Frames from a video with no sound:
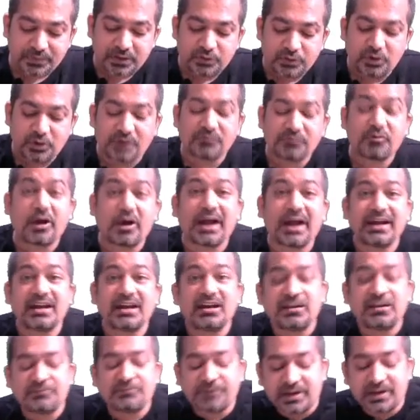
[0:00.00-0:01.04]
You have to
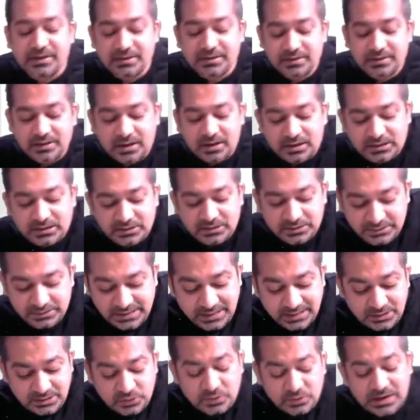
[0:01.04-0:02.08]
identify.
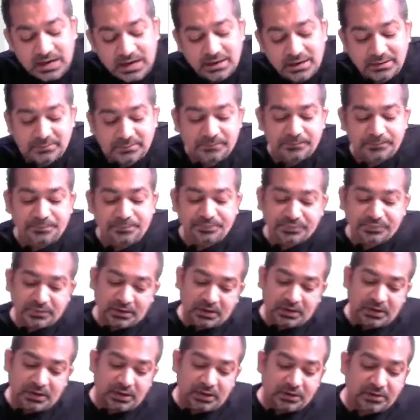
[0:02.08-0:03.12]
Then you can
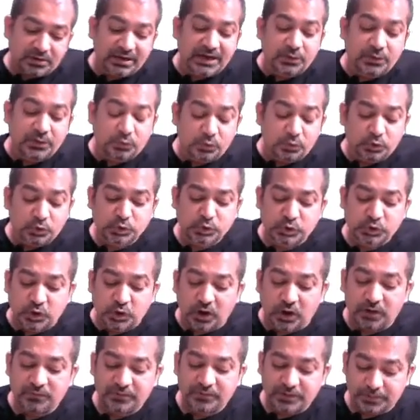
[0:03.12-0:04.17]
try to
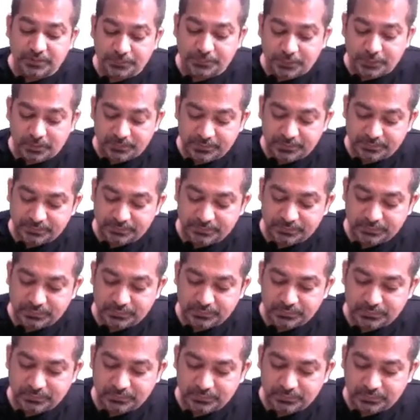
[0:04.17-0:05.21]
solve the problem.
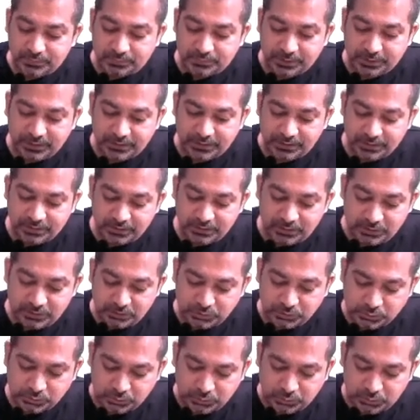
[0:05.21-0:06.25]
Alright.
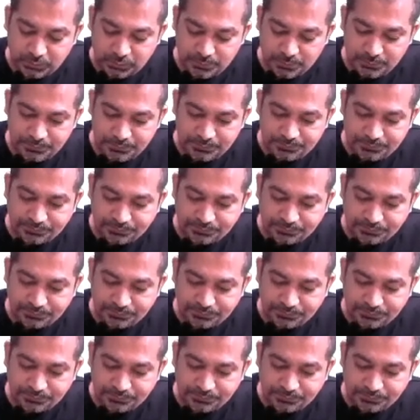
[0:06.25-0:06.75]
So